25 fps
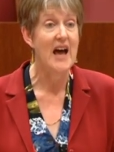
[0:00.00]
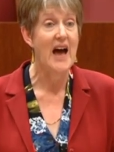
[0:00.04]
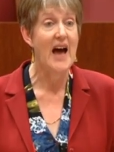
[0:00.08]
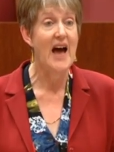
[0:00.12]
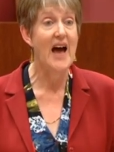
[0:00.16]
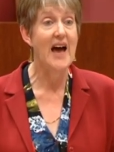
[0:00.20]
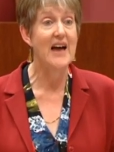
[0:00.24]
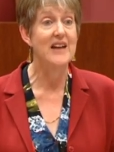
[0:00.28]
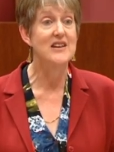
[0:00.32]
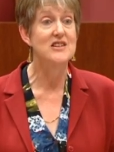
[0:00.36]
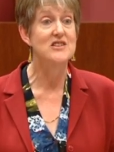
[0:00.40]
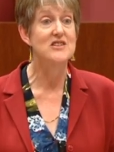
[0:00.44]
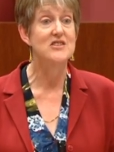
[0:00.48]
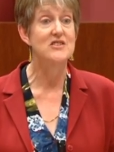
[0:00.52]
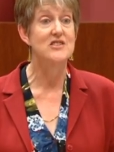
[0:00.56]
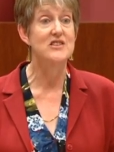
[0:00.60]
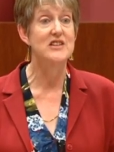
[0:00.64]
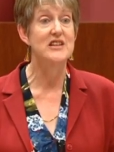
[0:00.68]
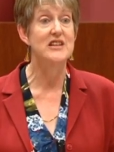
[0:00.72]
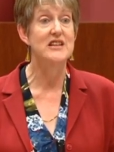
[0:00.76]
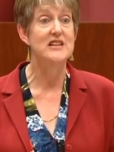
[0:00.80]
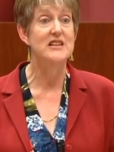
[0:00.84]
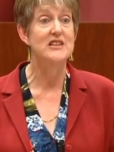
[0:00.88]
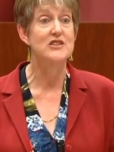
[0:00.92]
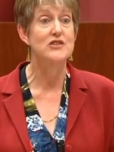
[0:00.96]
and
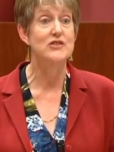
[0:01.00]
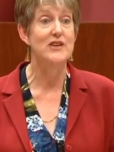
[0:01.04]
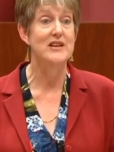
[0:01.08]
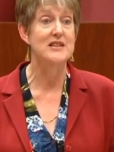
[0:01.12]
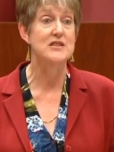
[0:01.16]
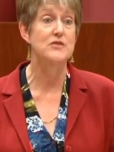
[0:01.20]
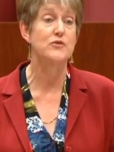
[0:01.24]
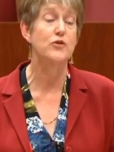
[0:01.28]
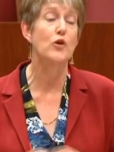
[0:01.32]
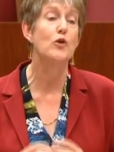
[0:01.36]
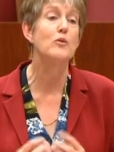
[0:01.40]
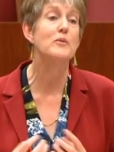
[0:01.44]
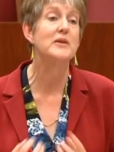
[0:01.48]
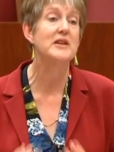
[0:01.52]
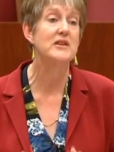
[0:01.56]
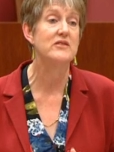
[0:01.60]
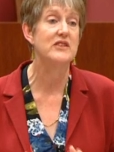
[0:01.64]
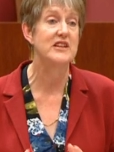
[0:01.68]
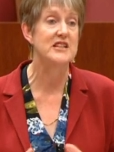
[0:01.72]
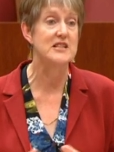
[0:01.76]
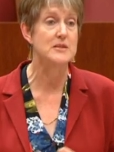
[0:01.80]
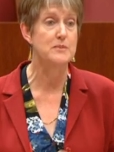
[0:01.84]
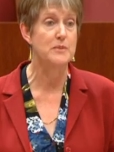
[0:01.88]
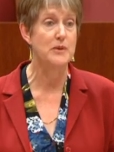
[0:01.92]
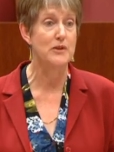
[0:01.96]
the transformative
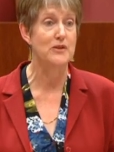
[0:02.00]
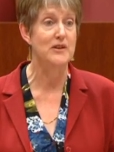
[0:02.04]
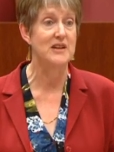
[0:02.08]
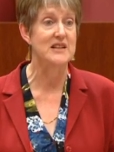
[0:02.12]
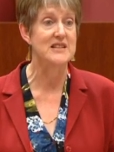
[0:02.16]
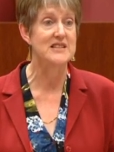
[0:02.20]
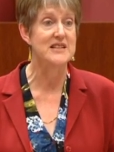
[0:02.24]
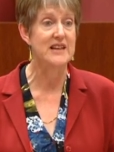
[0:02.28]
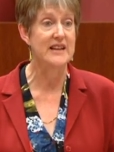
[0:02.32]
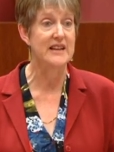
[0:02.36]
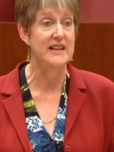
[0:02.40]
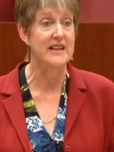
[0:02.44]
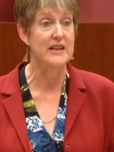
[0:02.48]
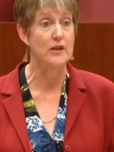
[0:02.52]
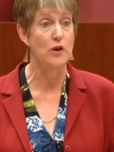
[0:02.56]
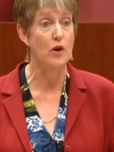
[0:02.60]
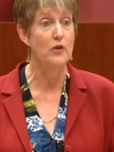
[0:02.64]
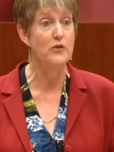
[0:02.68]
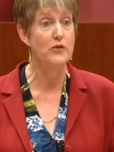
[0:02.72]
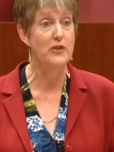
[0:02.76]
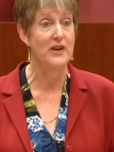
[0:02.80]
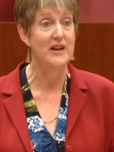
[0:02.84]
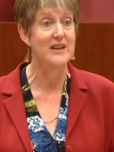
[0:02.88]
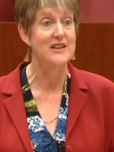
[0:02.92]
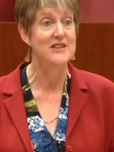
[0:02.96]
experience that it can
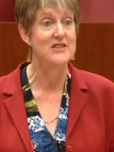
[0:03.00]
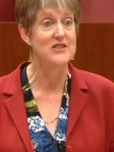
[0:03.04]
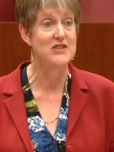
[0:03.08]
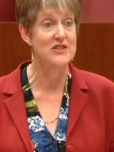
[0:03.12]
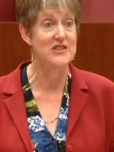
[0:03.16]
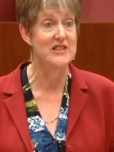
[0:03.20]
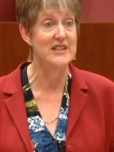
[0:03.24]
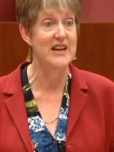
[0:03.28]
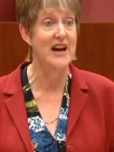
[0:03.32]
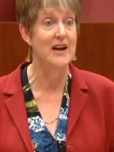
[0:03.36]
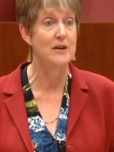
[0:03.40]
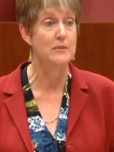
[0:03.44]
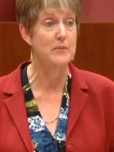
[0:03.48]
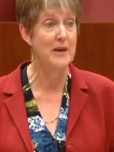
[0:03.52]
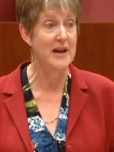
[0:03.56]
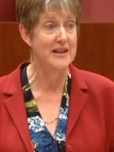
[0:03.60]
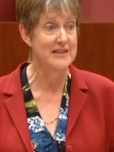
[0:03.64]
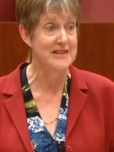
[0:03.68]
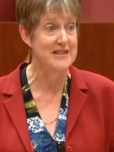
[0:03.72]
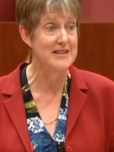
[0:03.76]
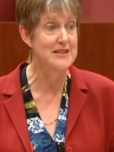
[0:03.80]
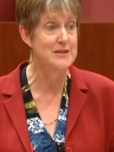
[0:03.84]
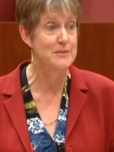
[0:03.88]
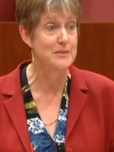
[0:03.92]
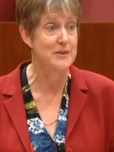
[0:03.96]
offer to the young
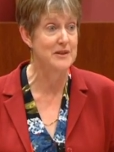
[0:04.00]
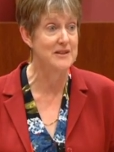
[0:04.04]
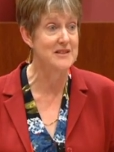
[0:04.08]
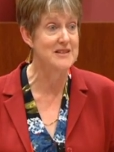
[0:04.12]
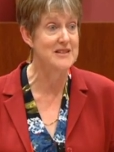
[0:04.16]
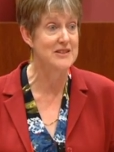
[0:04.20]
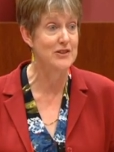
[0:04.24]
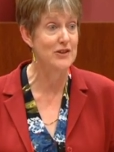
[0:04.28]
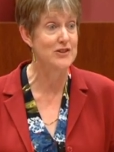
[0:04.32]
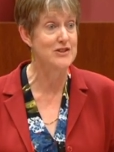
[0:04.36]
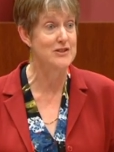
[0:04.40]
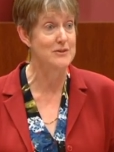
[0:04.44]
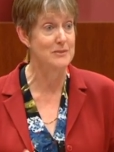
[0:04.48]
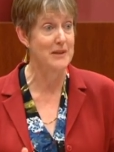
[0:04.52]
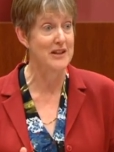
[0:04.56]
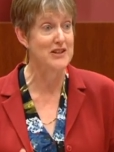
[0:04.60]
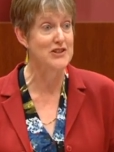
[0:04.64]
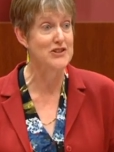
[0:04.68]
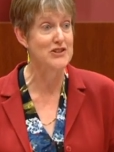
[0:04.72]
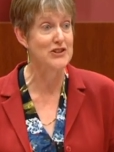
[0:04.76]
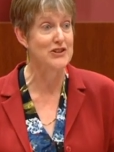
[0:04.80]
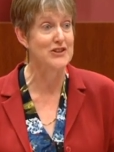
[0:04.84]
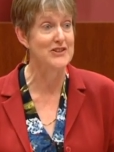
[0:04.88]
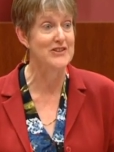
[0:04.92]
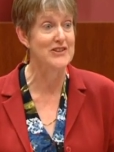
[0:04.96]
participants, not to
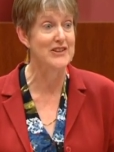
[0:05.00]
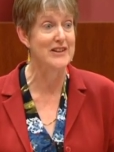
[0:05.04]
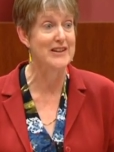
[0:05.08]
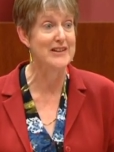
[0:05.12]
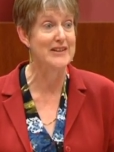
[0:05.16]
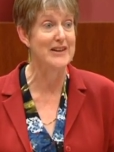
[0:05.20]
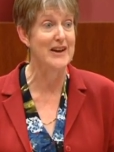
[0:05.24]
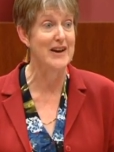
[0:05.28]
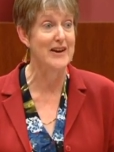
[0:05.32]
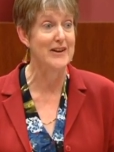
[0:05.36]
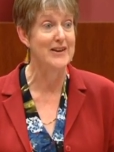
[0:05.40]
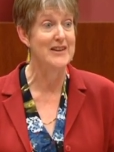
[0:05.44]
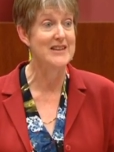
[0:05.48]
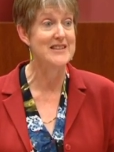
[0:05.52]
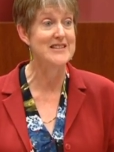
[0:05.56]
mention the uh,